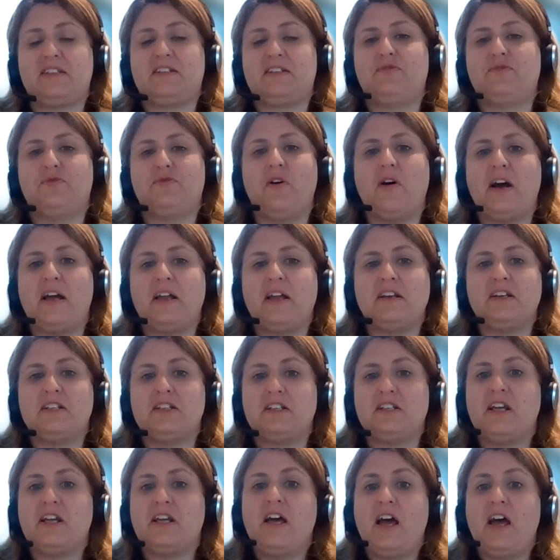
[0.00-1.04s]
to find
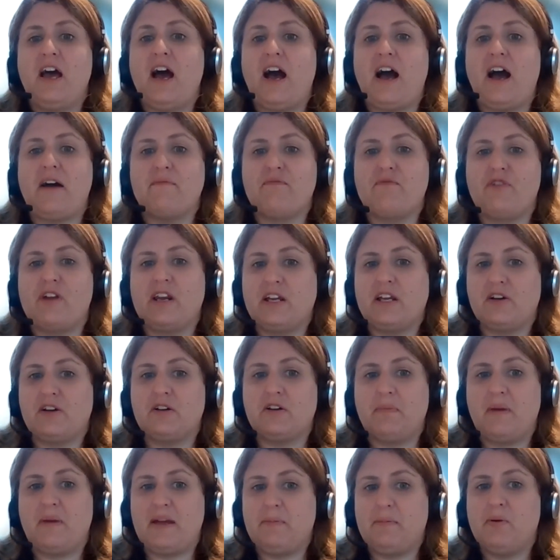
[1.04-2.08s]
really
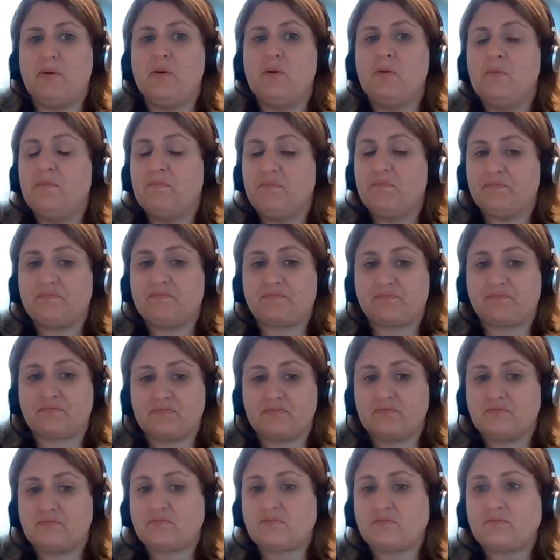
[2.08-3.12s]
good people
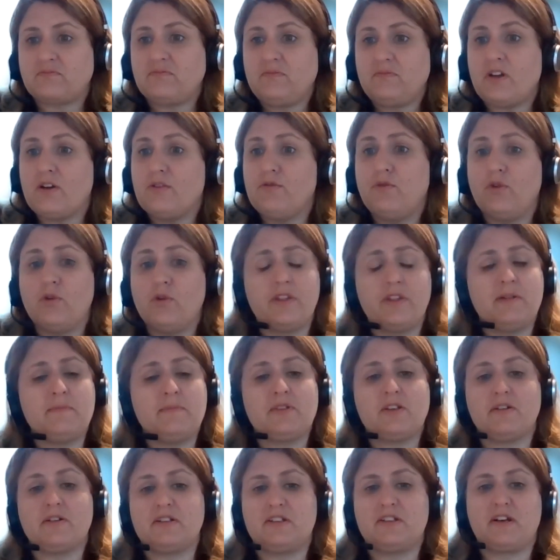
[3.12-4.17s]
for them.
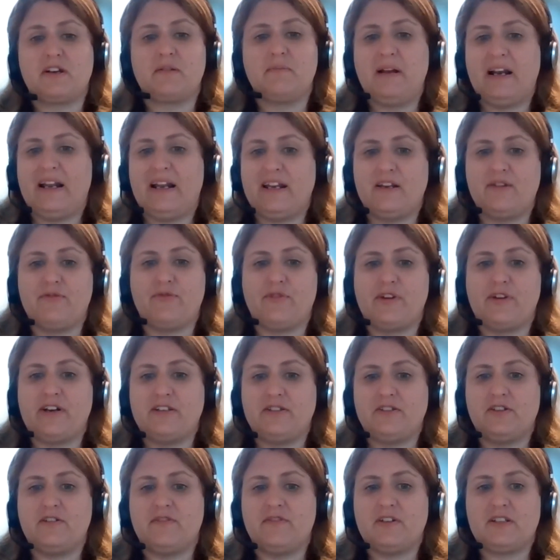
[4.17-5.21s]
So it's a completely free
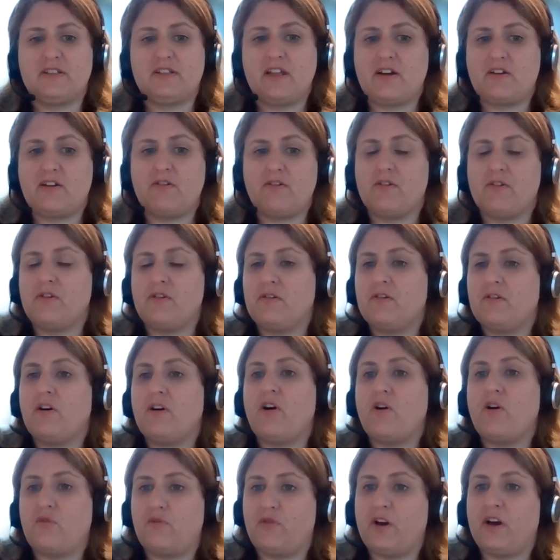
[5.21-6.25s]
service that Crew
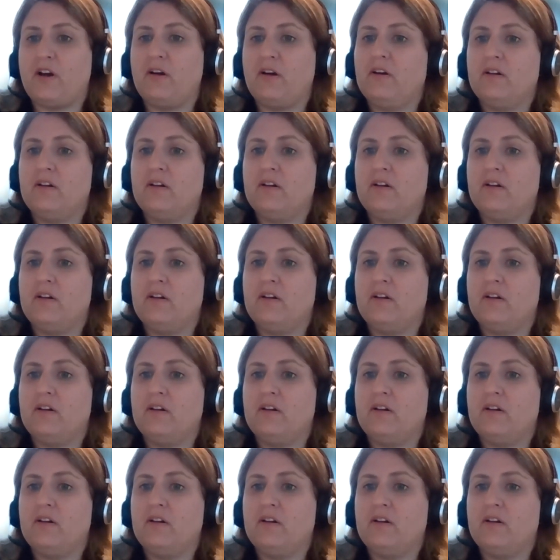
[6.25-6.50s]
offer.